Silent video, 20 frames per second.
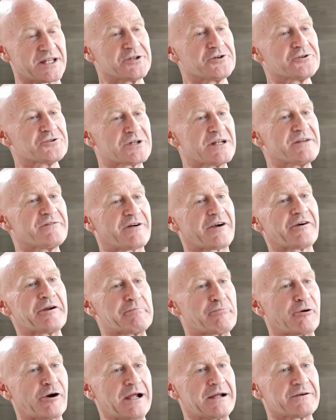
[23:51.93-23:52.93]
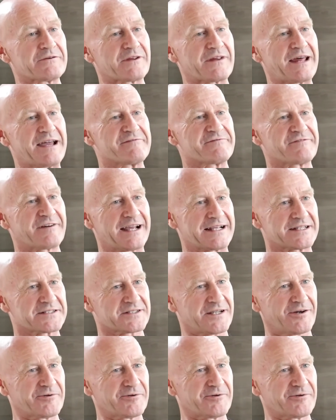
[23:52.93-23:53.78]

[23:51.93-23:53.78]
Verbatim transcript: They're usually very proud of that fact.